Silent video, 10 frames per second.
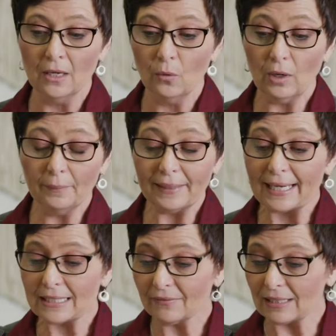Well,
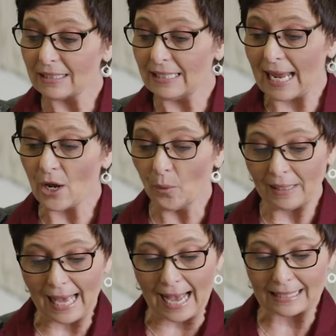because of this,
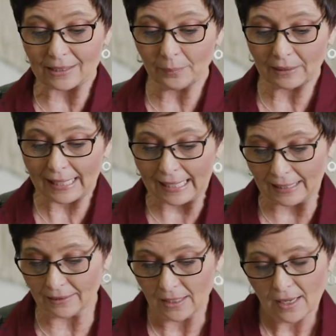Naomi has a plan.